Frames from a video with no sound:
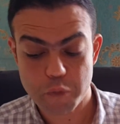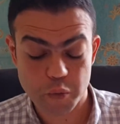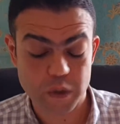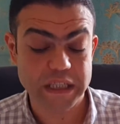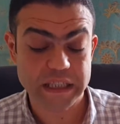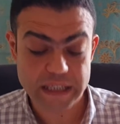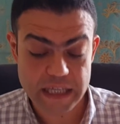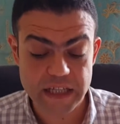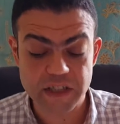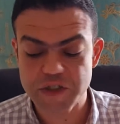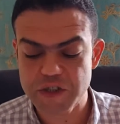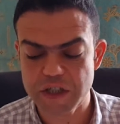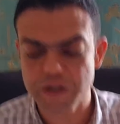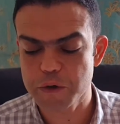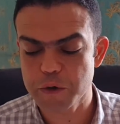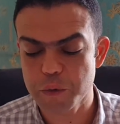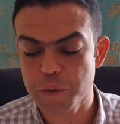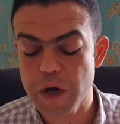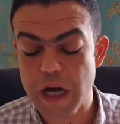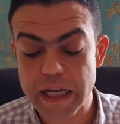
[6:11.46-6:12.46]
when
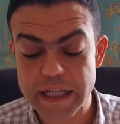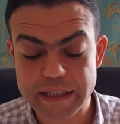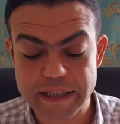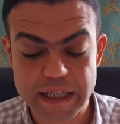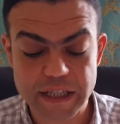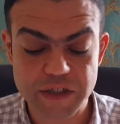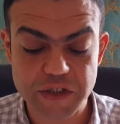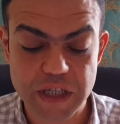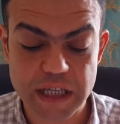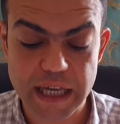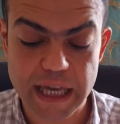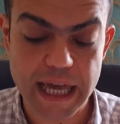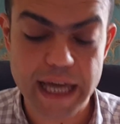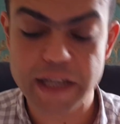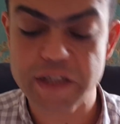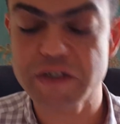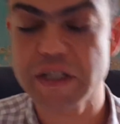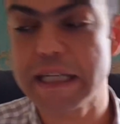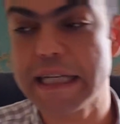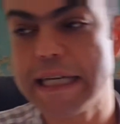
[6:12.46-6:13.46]
teaching or while teaching
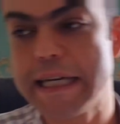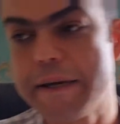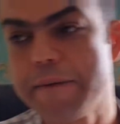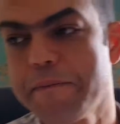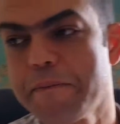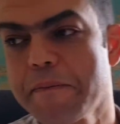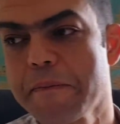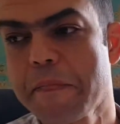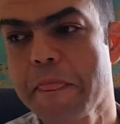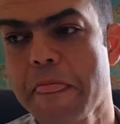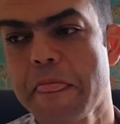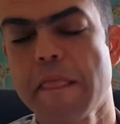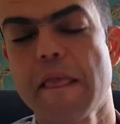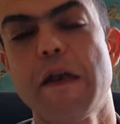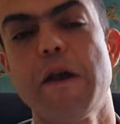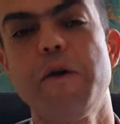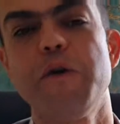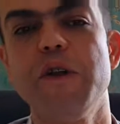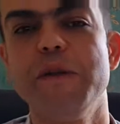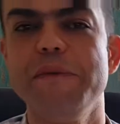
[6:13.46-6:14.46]
actually
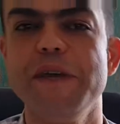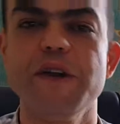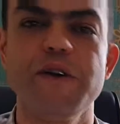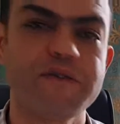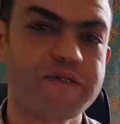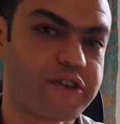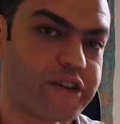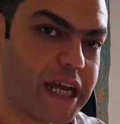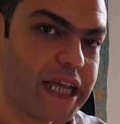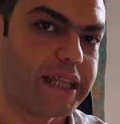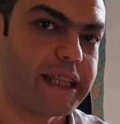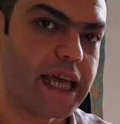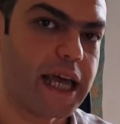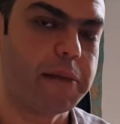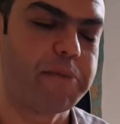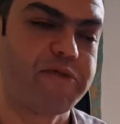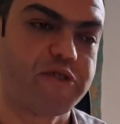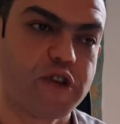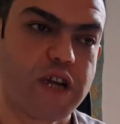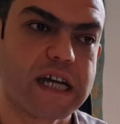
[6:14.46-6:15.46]
will be of great
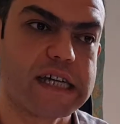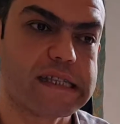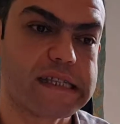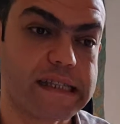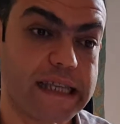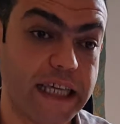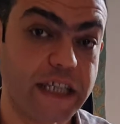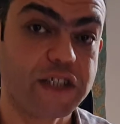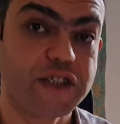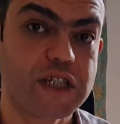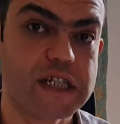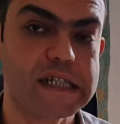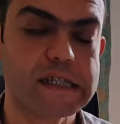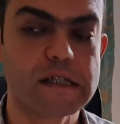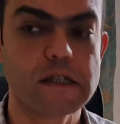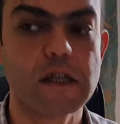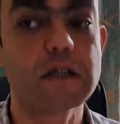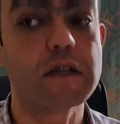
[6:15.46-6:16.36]
help for us teachers,